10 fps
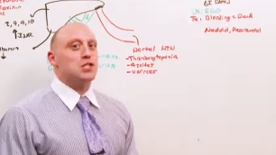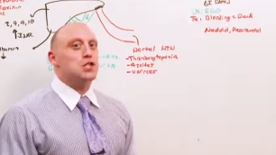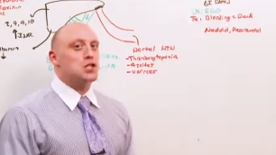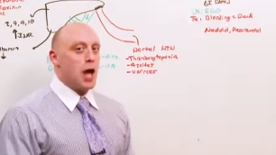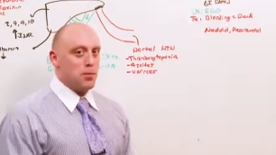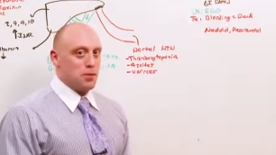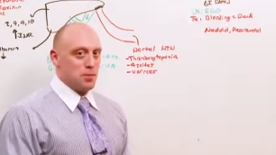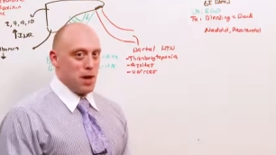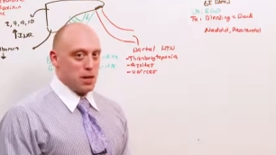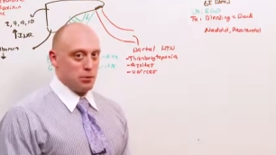to stop the
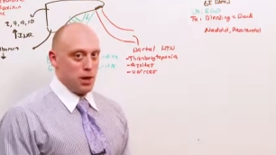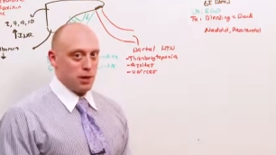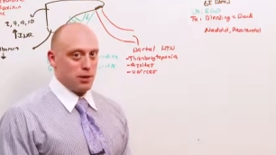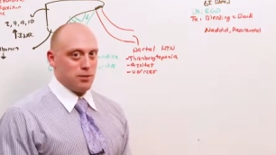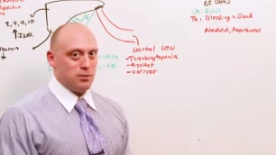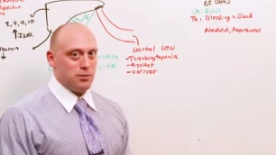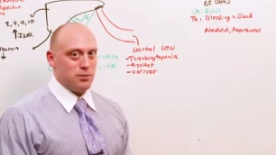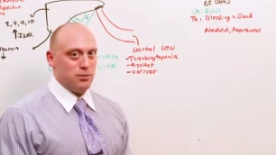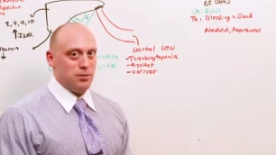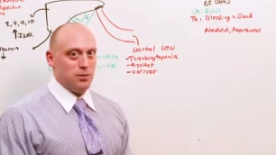beta blocker
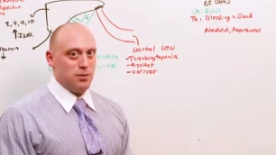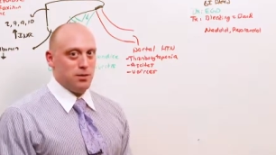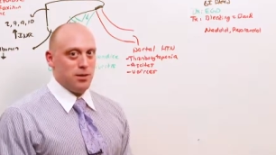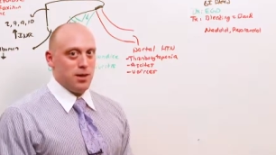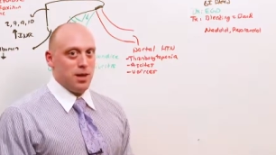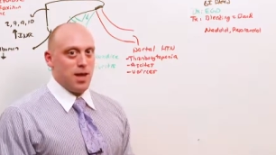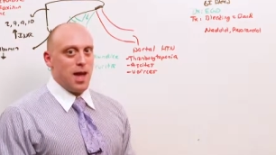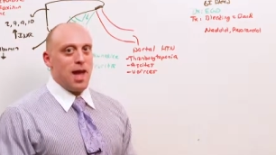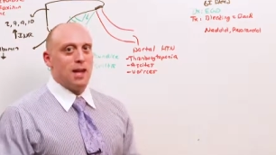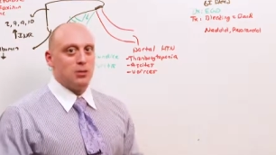
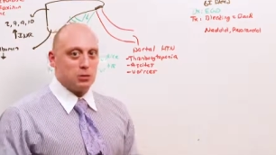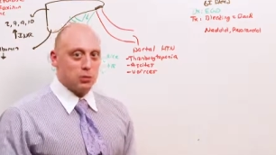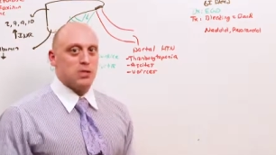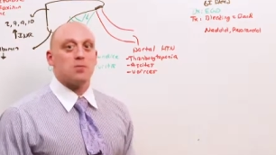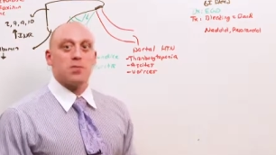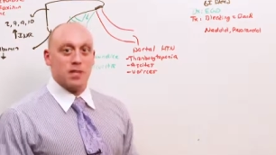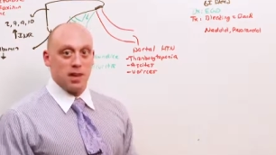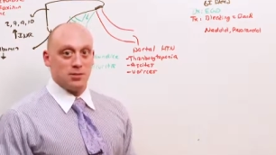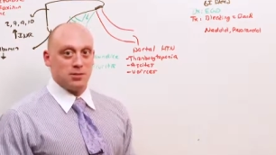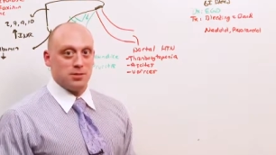and do something
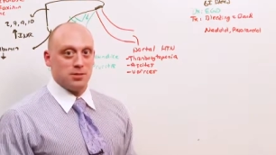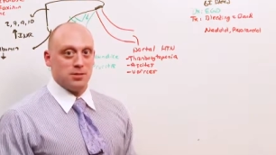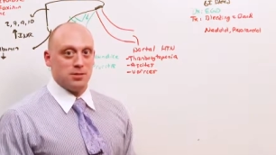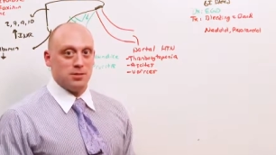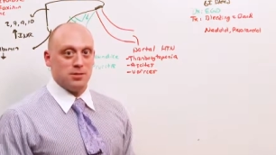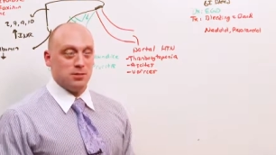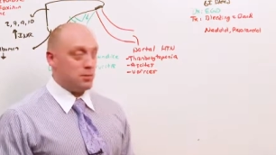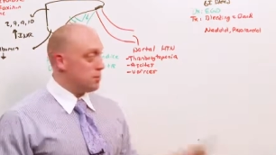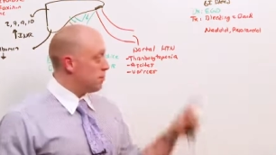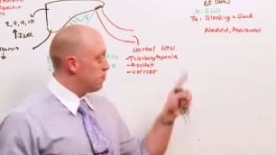else.
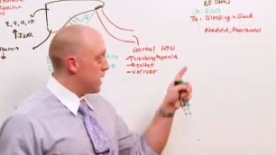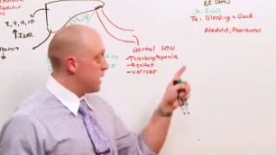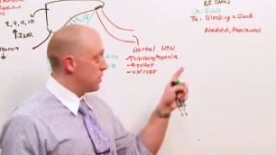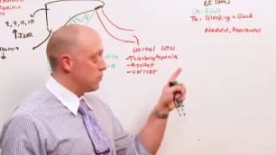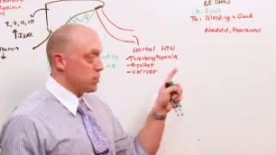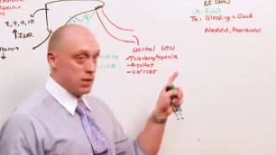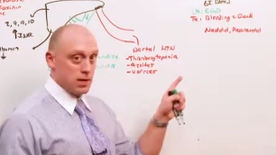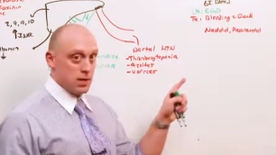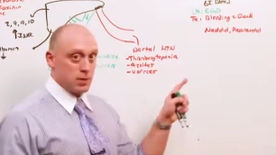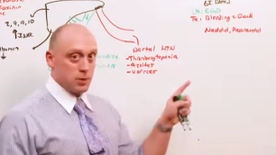Band them with an
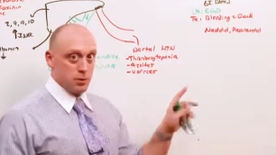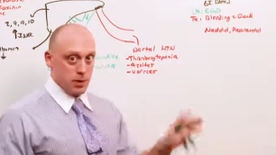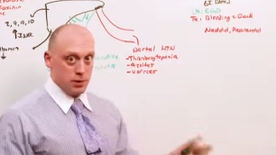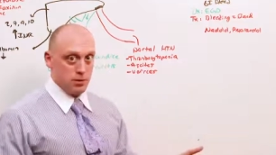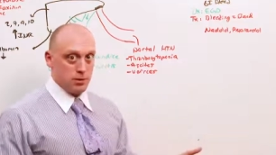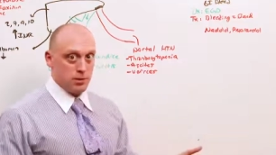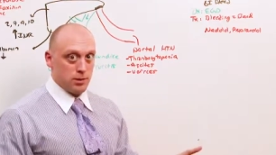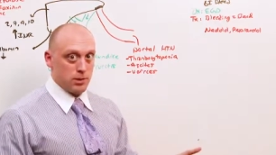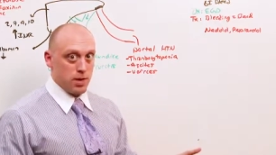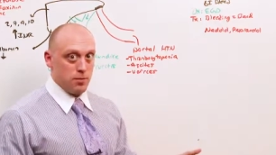endoscopy
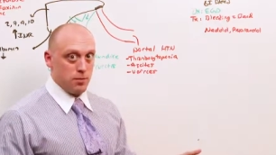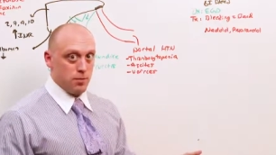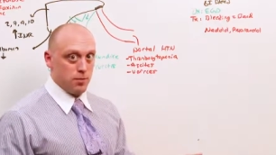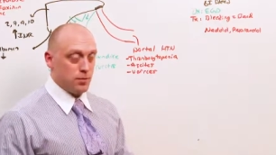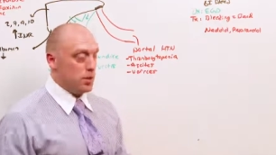to save them.